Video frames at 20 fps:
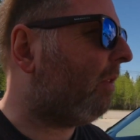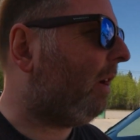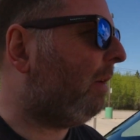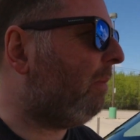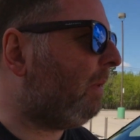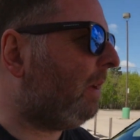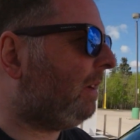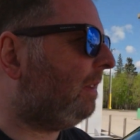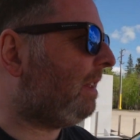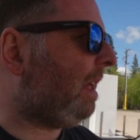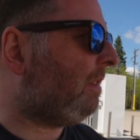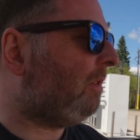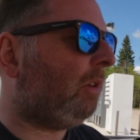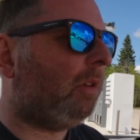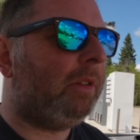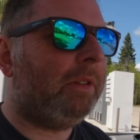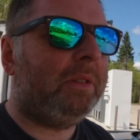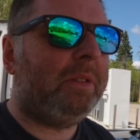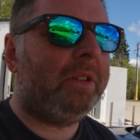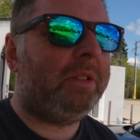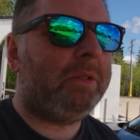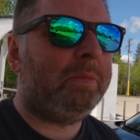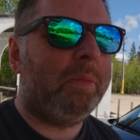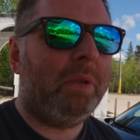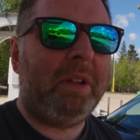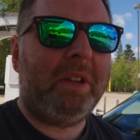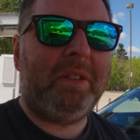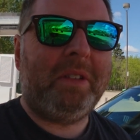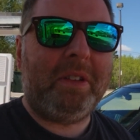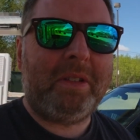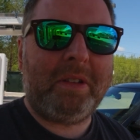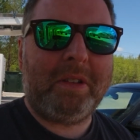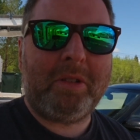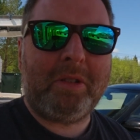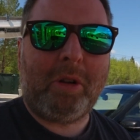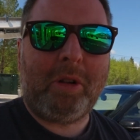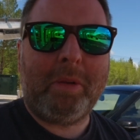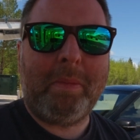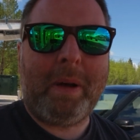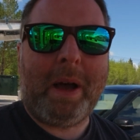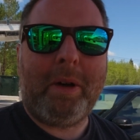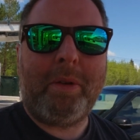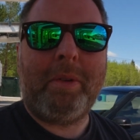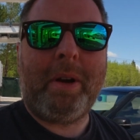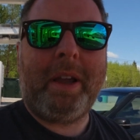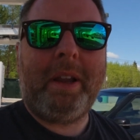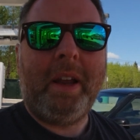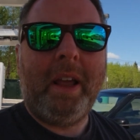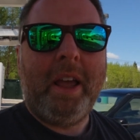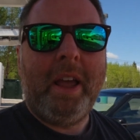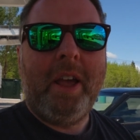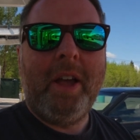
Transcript: right? Because that's all this is all about, right?